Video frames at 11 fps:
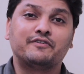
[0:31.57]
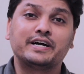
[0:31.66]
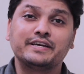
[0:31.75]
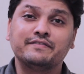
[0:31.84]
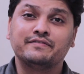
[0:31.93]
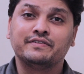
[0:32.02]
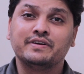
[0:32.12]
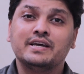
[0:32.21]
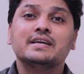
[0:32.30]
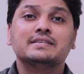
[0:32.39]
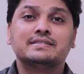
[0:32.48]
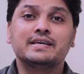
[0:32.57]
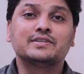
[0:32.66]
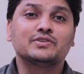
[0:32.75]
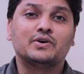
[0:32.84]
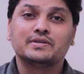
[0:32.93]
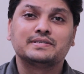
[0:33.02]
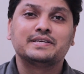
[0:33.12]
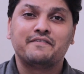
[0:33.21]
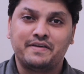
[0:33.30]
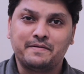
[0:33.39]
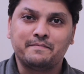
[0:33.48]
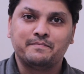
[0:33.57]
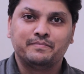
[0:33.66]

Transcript: 5, 6 or 7.